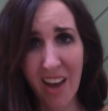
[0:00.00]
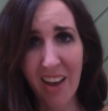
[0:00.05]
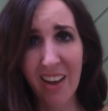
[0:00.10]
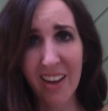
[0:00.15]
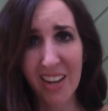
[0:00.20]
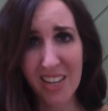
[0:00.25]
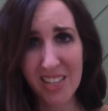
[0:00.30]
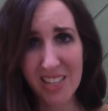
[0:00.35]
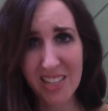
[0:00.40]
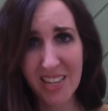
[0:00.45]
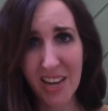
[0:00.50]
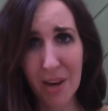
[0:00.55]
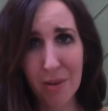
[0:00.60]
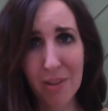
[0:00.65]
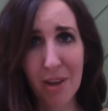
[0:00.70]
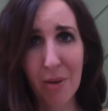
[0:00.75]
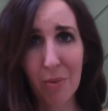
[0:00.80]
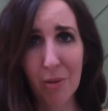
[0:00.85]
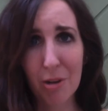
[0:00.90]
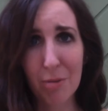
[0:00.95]
I can see how
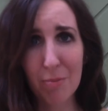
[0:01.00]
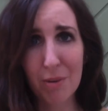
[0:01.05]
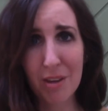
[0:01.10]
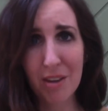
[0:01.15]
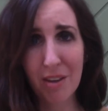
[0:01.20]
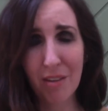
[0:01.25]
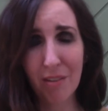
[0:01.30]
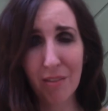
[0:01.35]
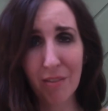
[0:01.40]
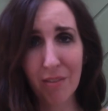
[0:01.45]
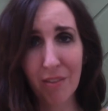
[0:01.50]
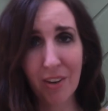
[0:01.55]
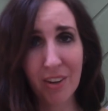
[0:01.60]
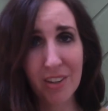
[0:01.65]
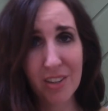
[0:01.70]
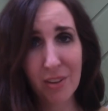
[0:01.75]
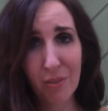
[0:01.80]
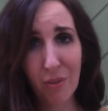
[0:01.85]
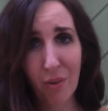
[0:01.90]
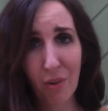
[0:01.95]
that would be very
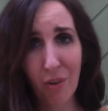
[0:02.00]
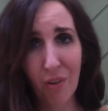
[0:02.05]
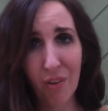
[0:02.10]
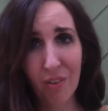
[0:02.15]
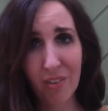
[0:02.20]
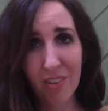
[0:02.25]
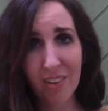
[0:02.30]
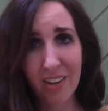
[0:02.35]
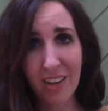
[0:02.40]
difficult.